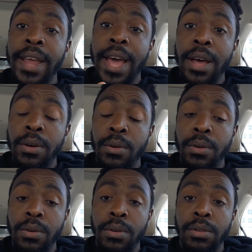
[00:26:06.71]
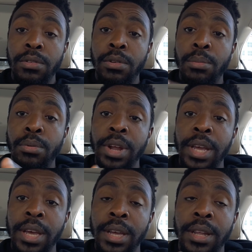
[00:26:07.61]
now to
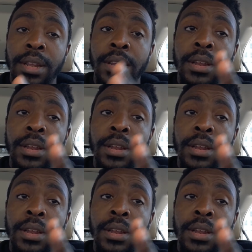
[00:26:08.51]
bring in,